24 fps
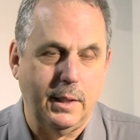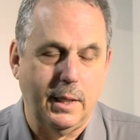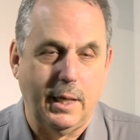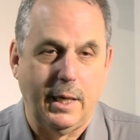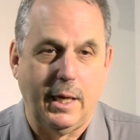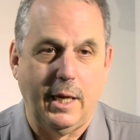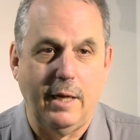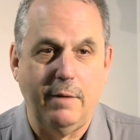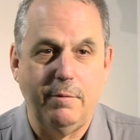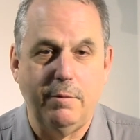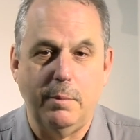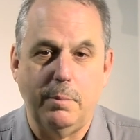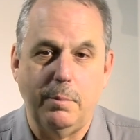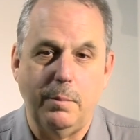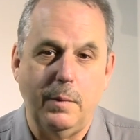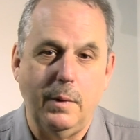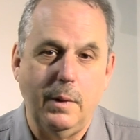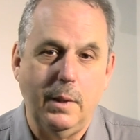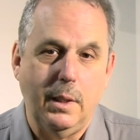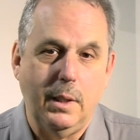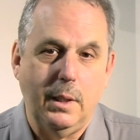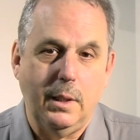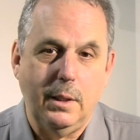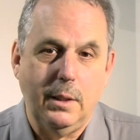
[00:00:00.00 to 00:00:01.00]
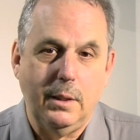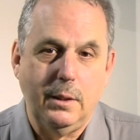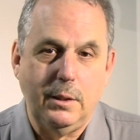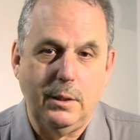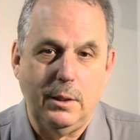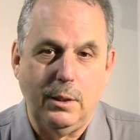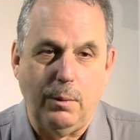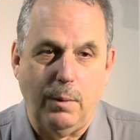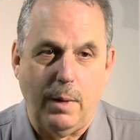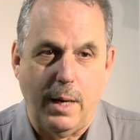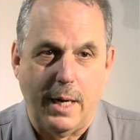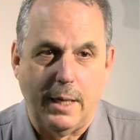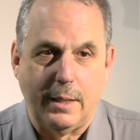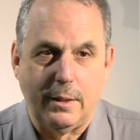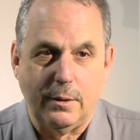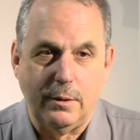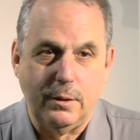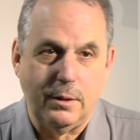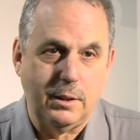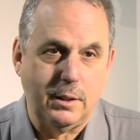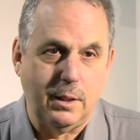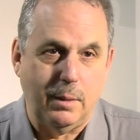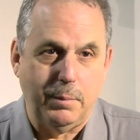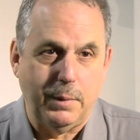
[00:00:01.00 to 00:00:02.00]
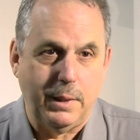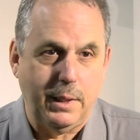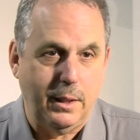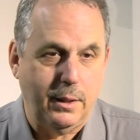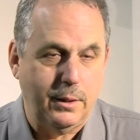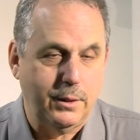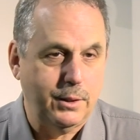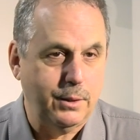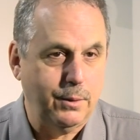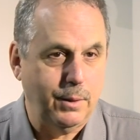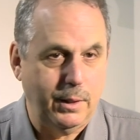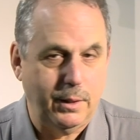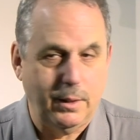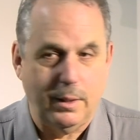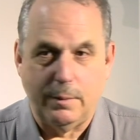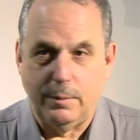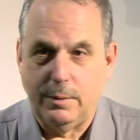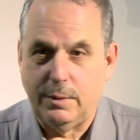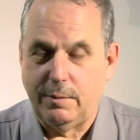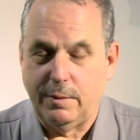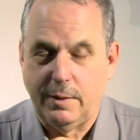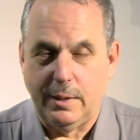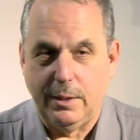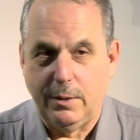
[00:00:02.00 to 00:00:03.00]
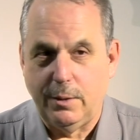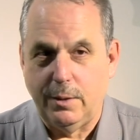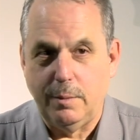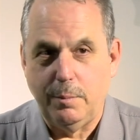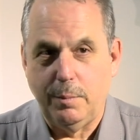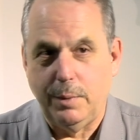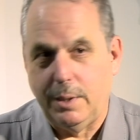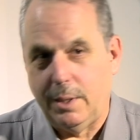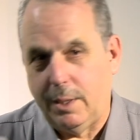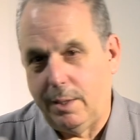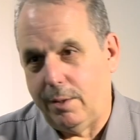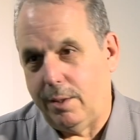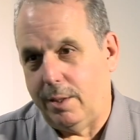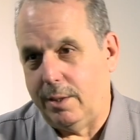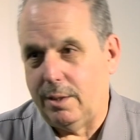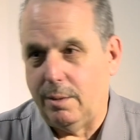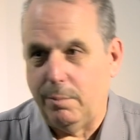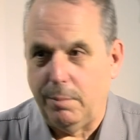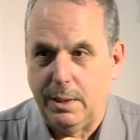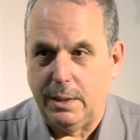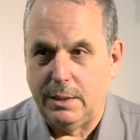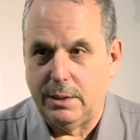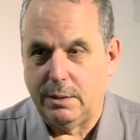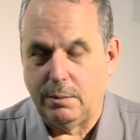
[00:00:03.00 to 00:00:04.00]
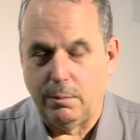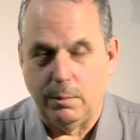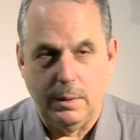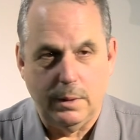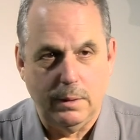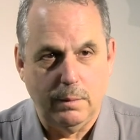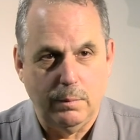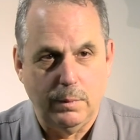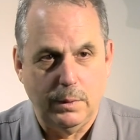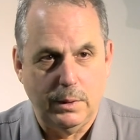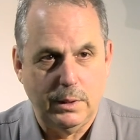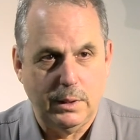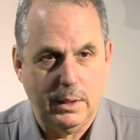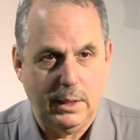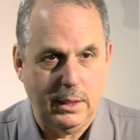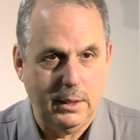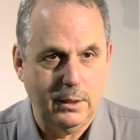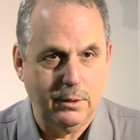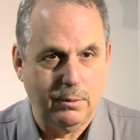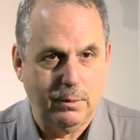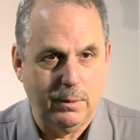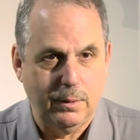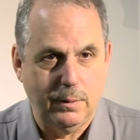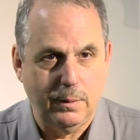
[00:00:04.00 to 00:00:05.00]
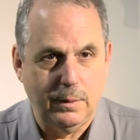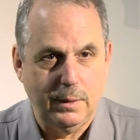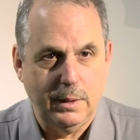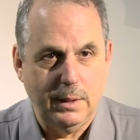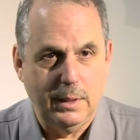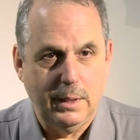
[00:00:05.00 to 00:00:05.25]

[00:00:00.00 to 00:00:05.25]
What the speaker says: And I gave him 2 actors, somebody else who I thought was very good, but I thought the best one was Andrew.